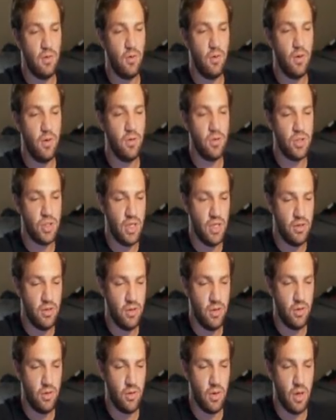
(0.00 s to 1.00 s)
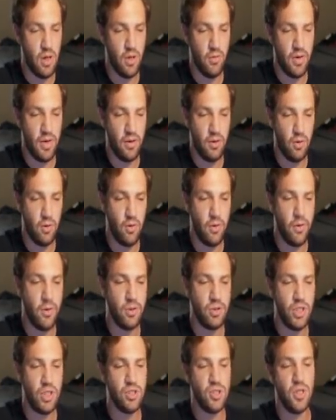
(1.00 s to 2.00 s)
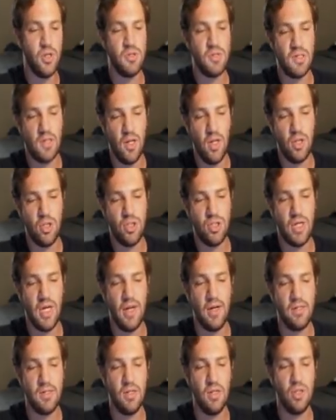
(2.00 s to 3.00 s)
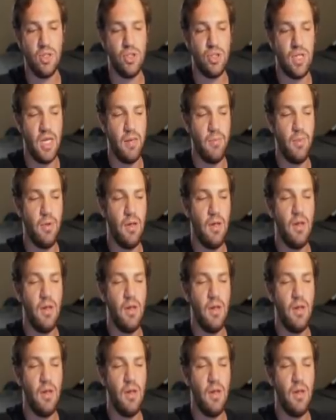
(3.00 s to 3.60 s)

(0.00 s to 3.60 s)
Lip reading: oil change, regular oil change, no sludge, tires in good shape,